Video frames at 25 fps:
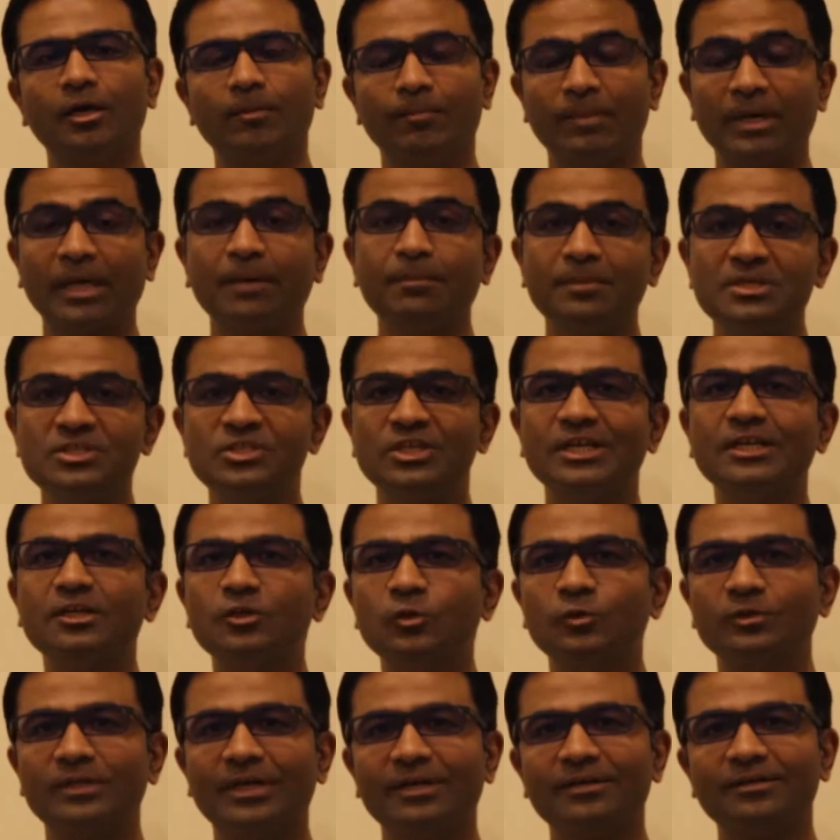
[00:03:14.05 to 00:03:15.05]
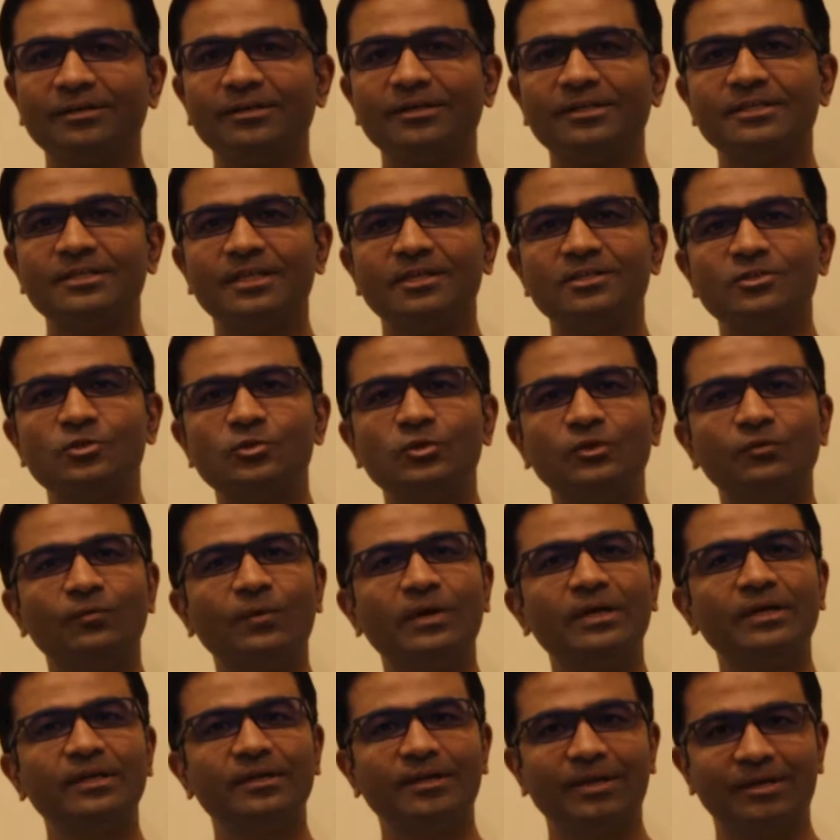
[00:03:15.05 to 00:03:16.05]
But I must tell you that it is also
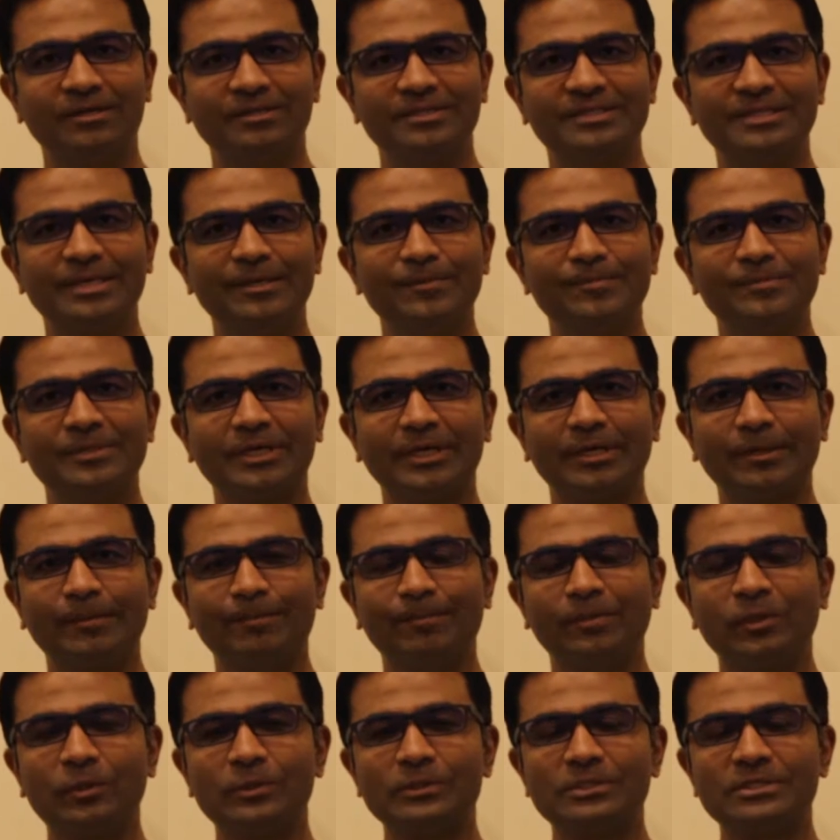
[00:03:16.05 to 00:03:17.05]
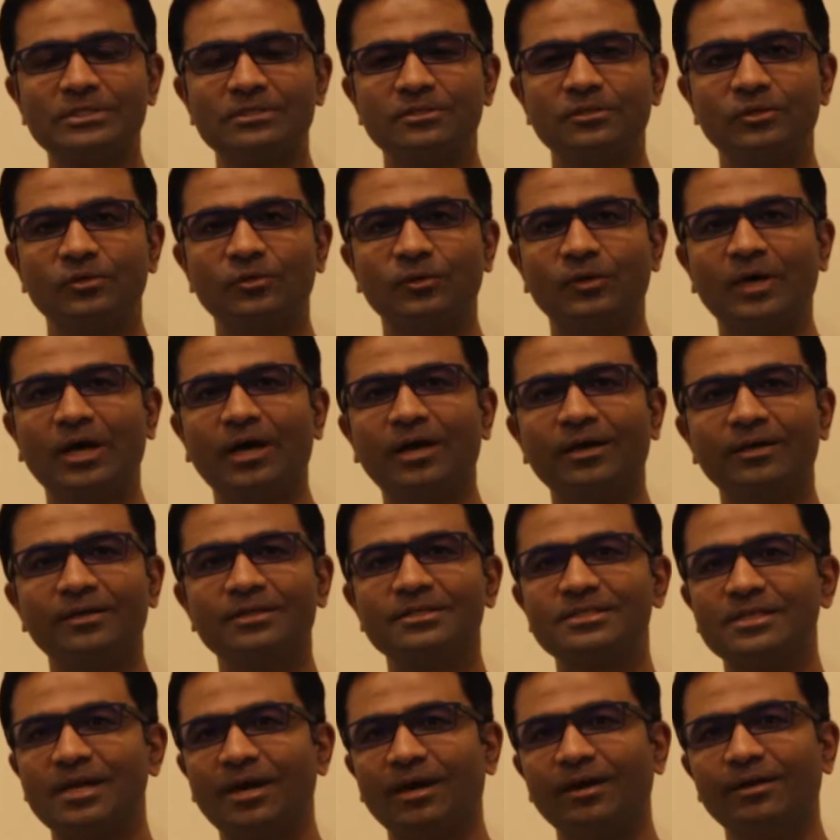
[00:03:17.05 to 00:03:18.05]
rewarding at the same time, because high
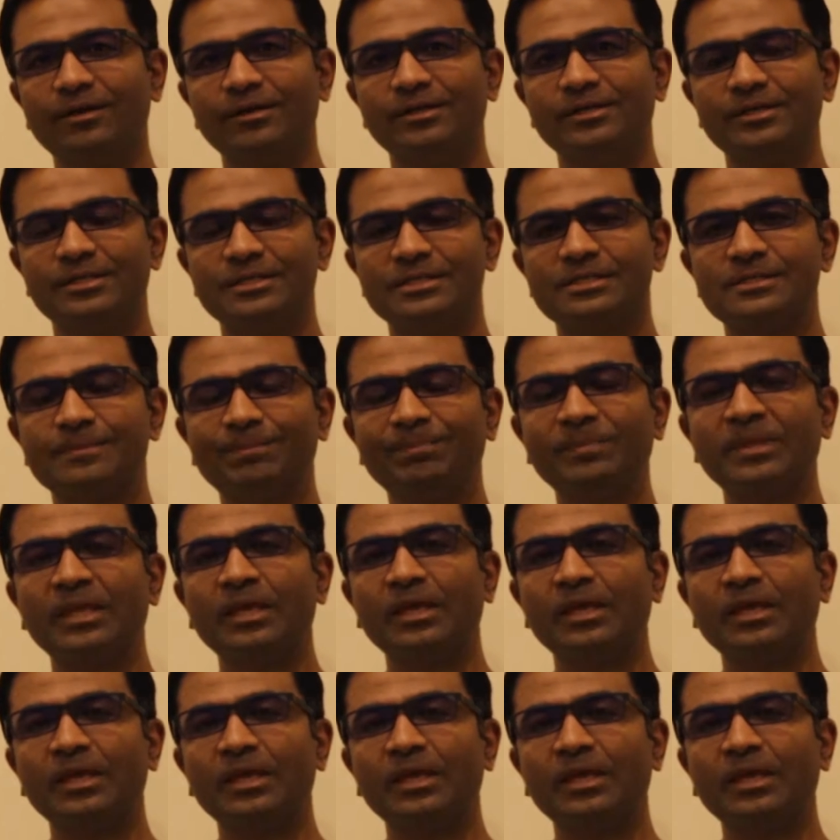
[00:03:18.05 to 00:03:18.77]
risk, high returns.